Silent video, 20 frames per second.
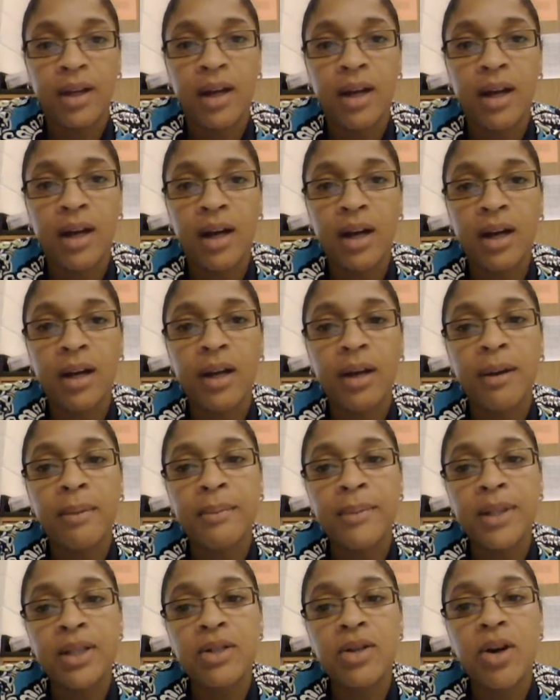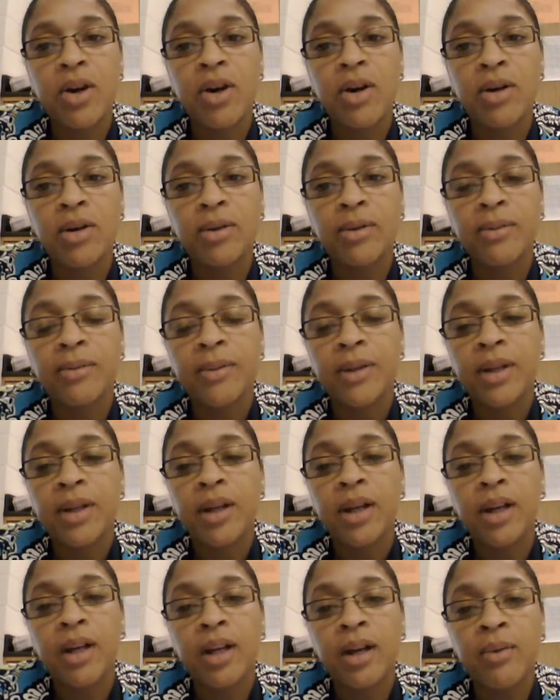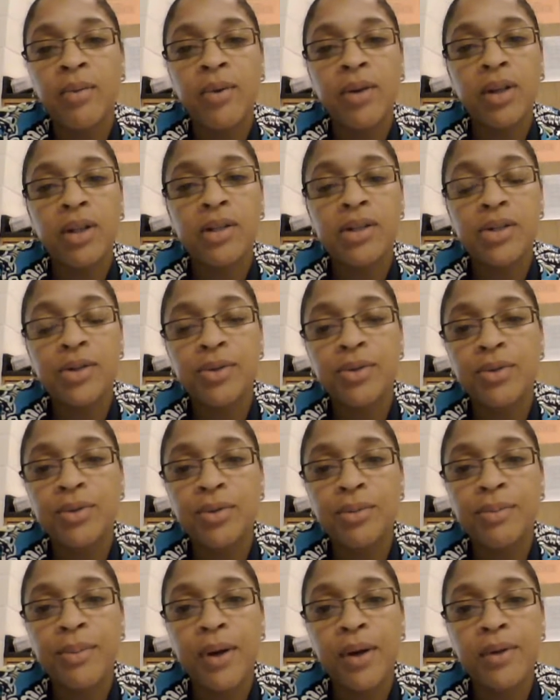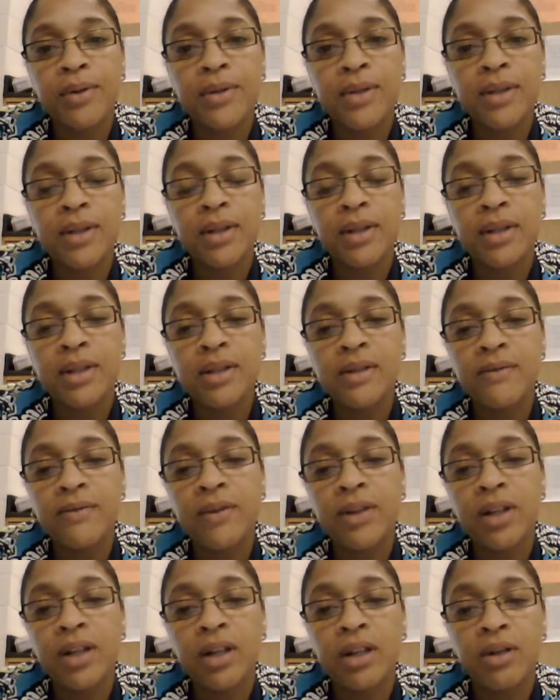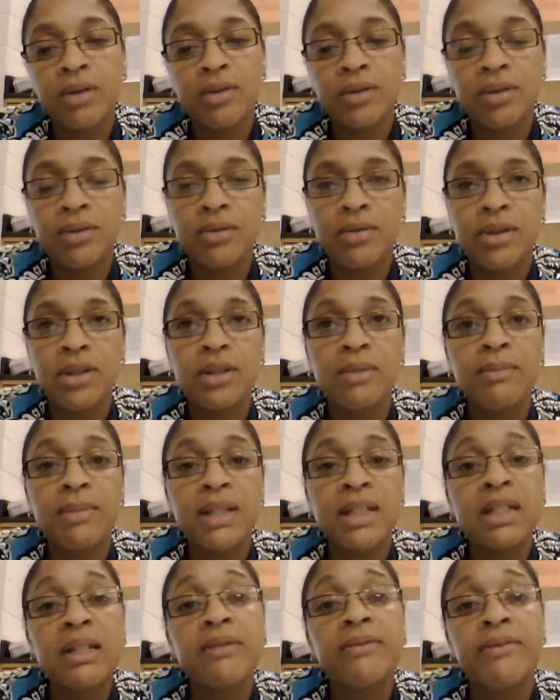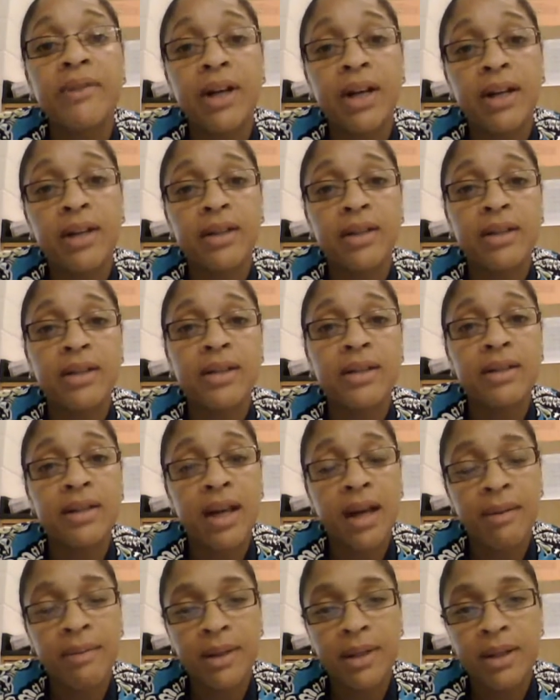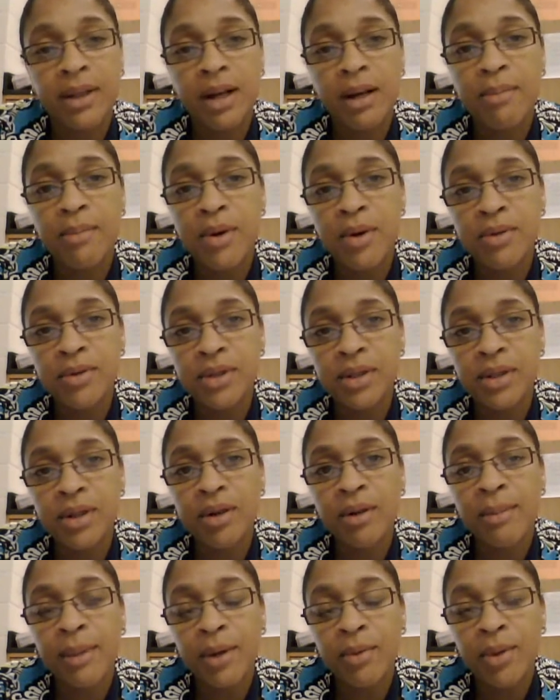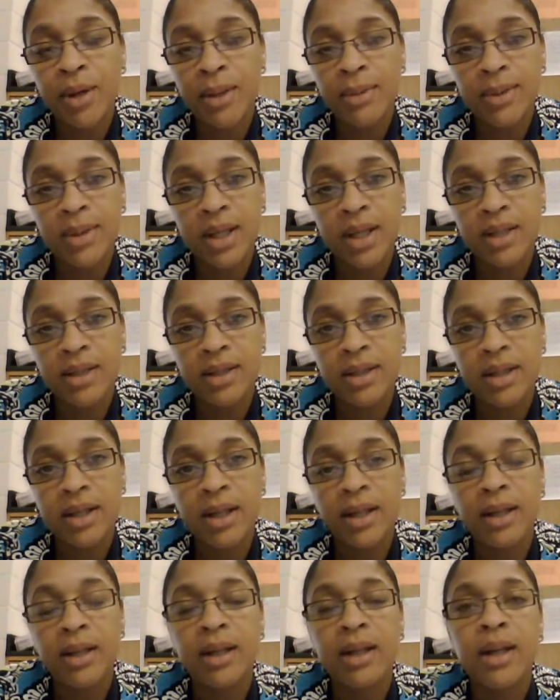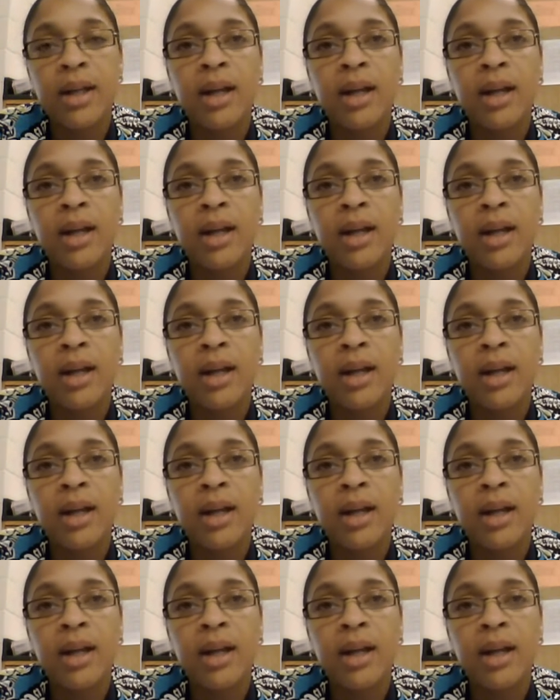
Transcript: Hi, I'm Miss Hall, and I wanted to post this video to demystify the assignment that I posted on my website today.